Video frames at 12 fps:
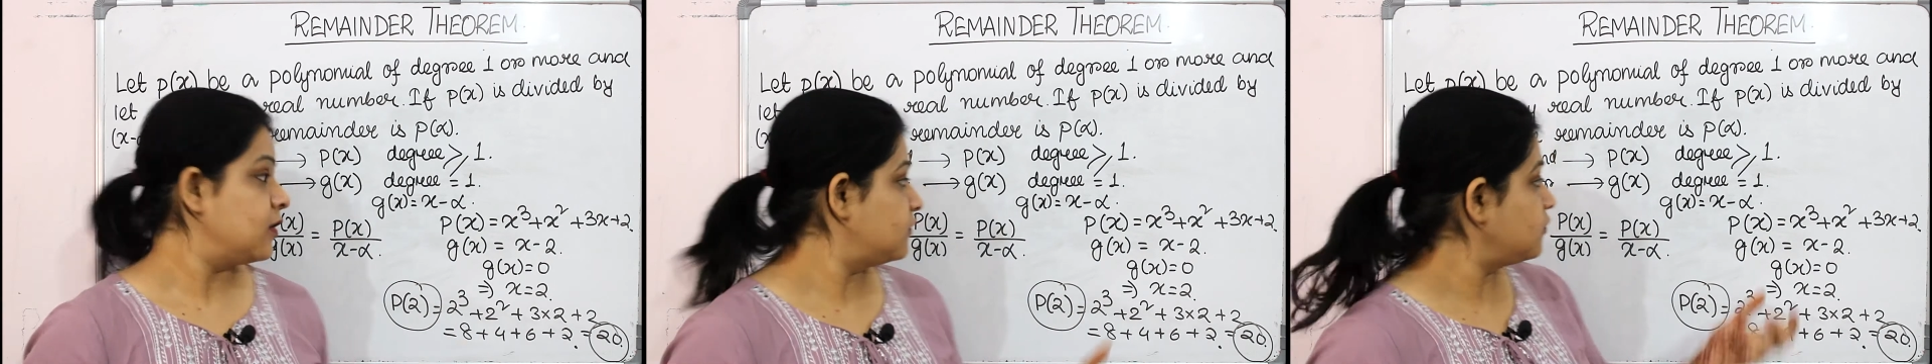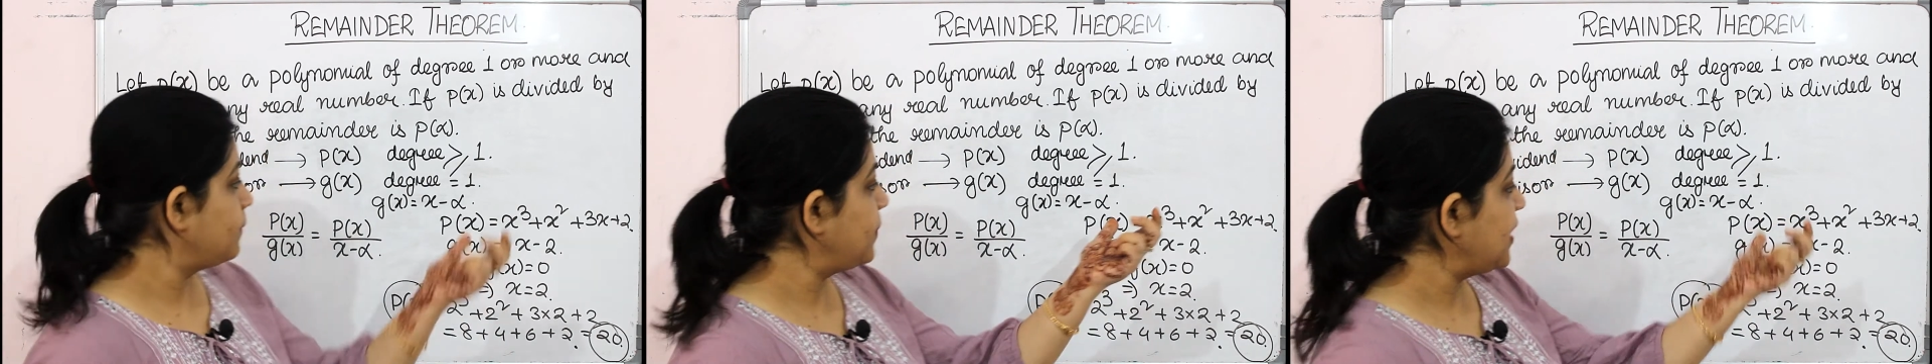
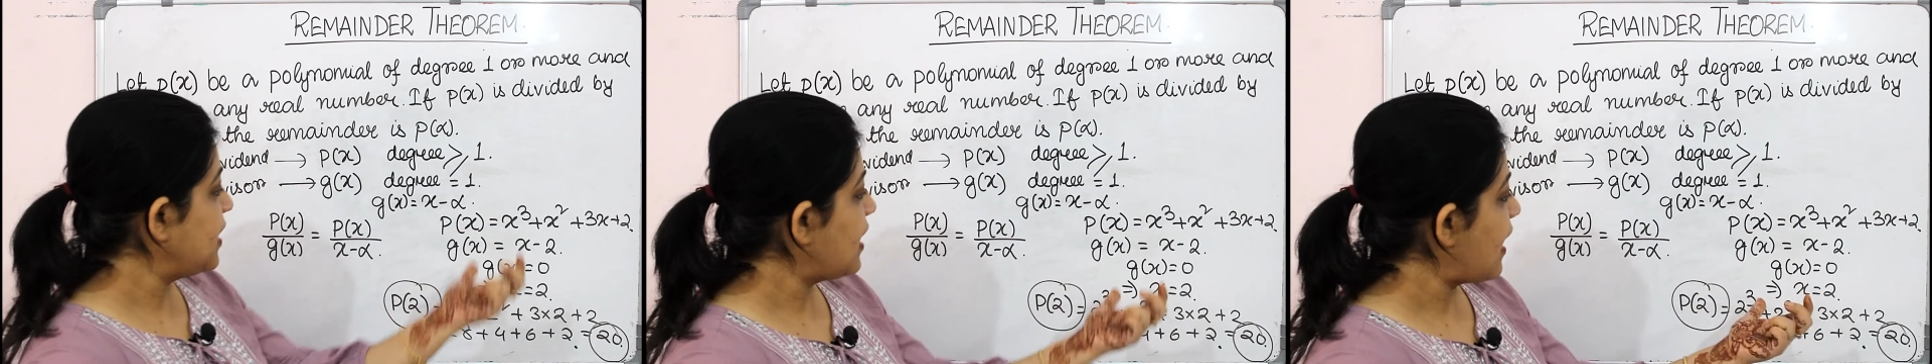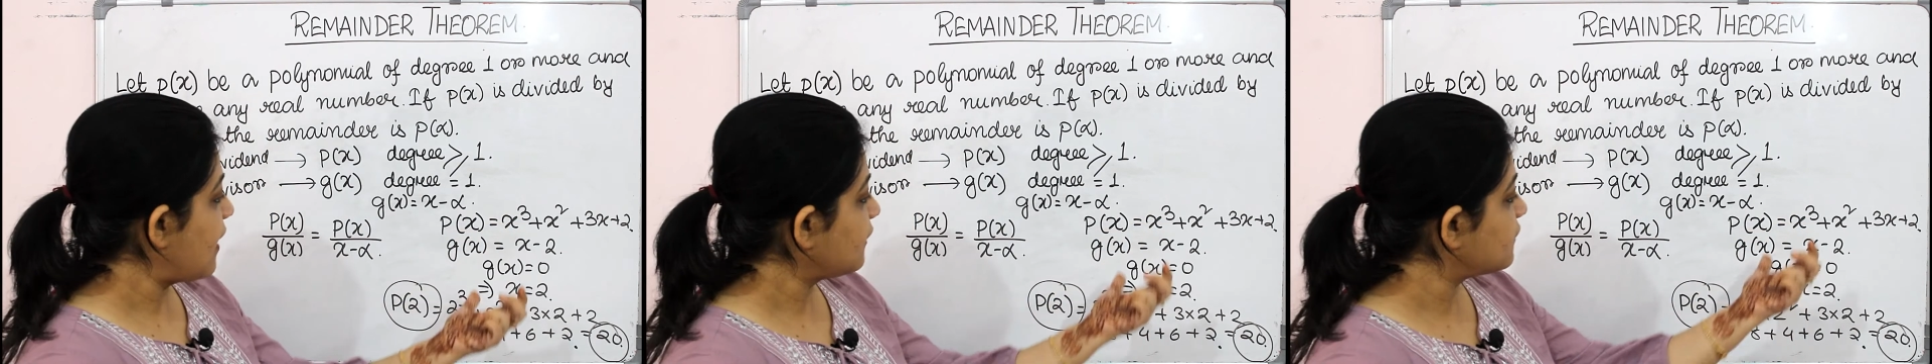So
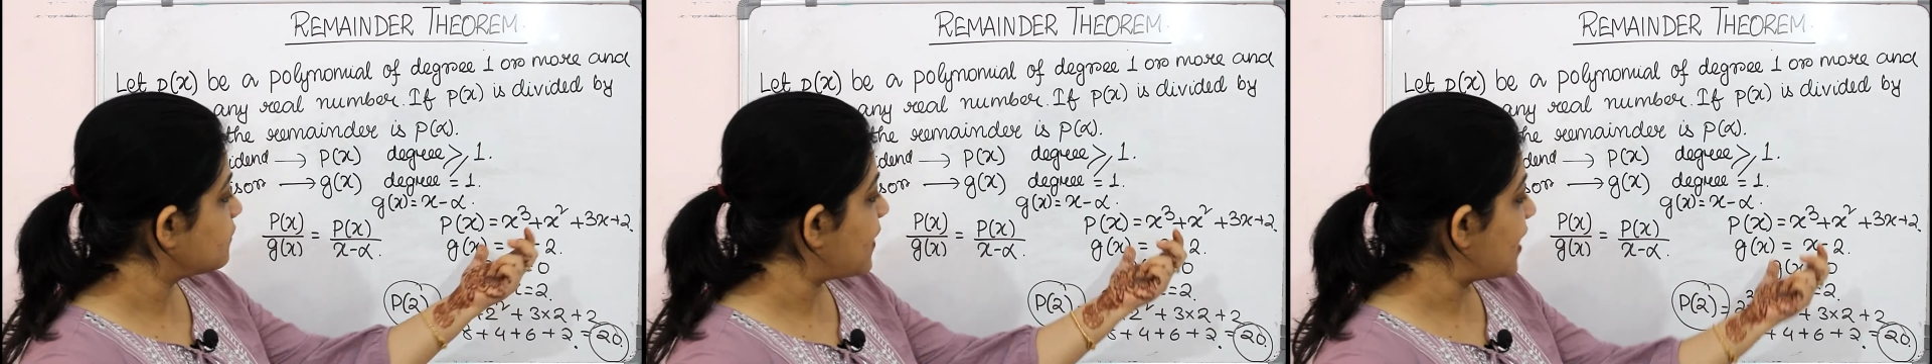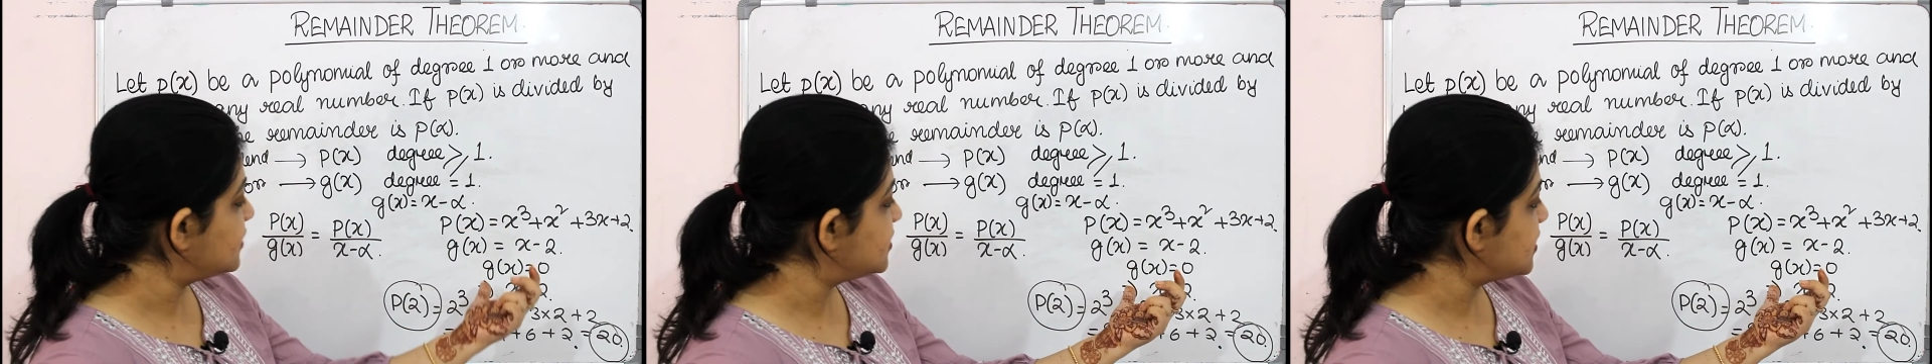px
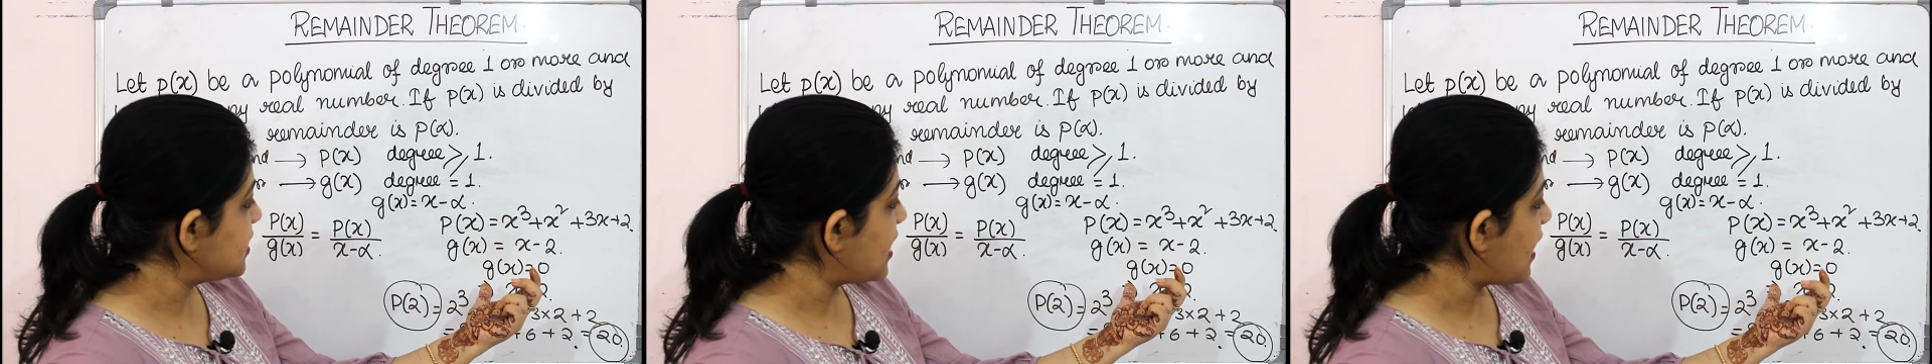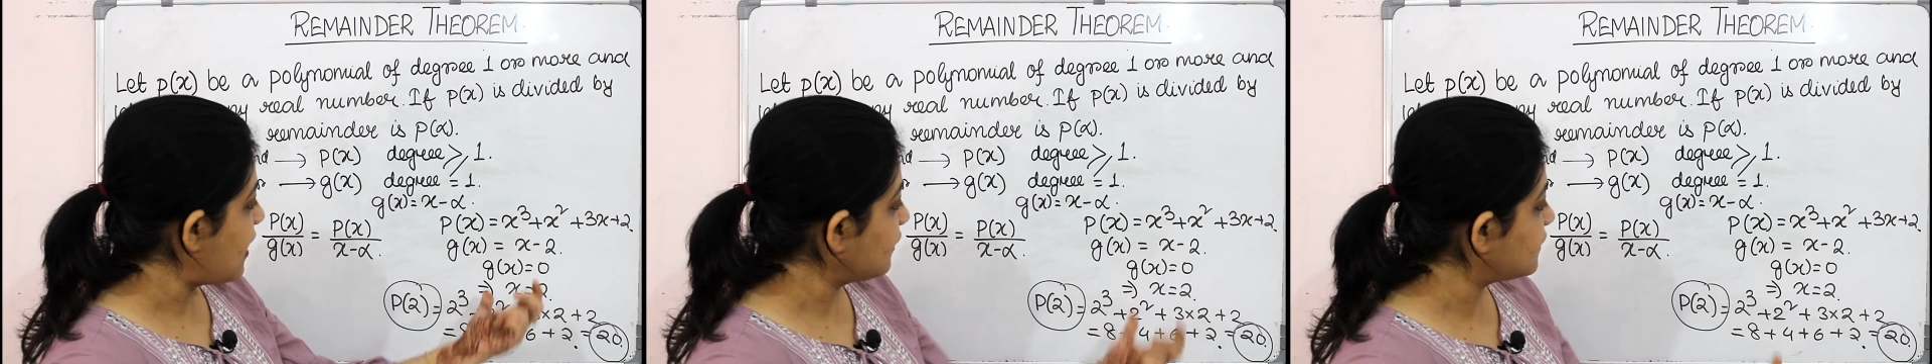by
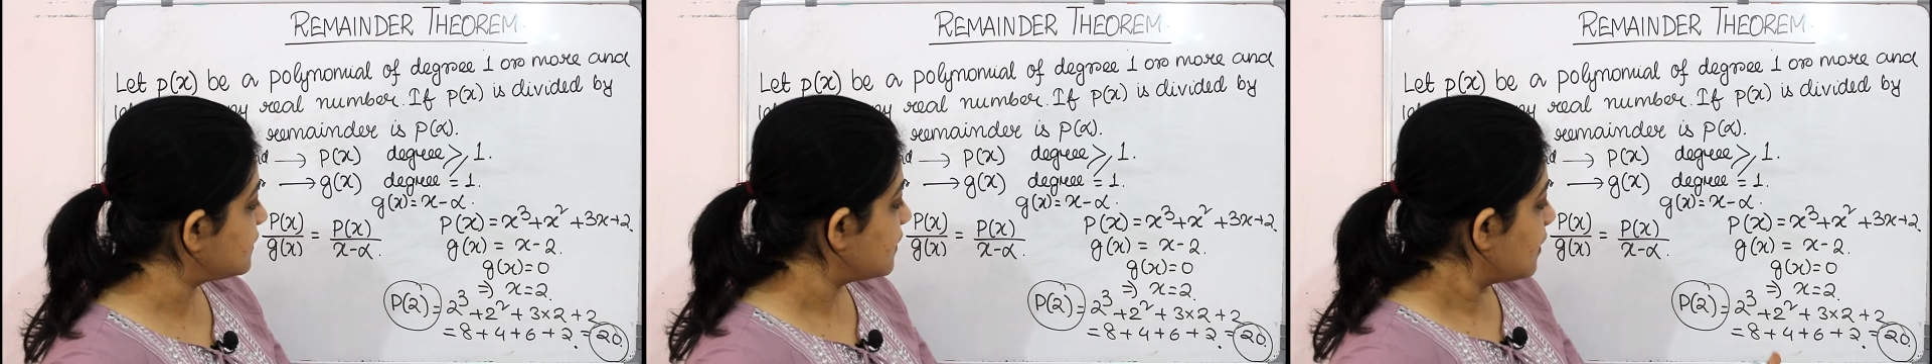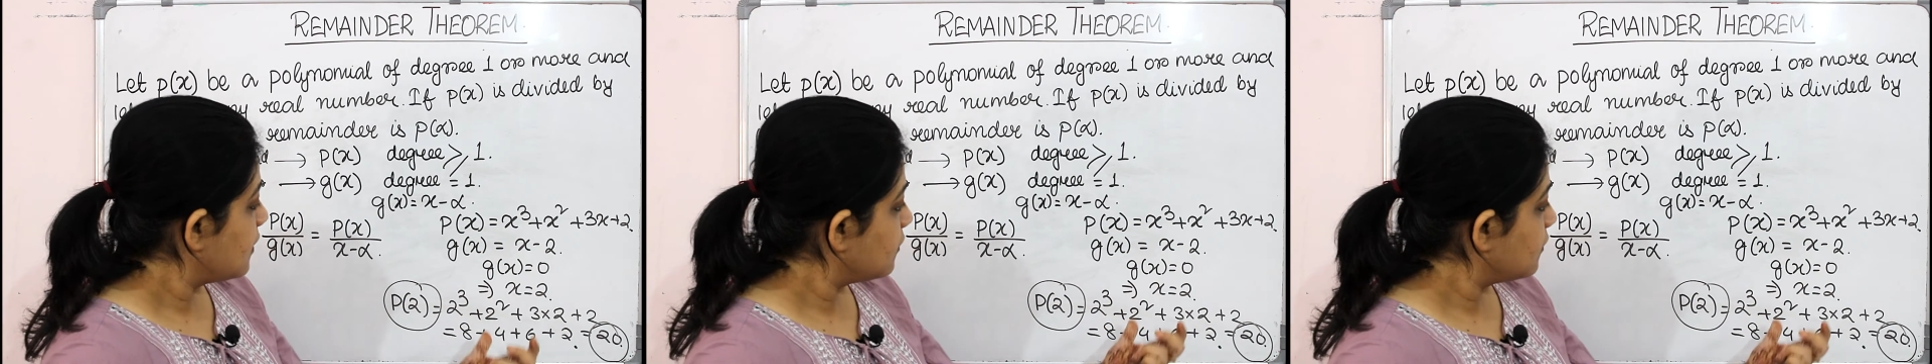gx,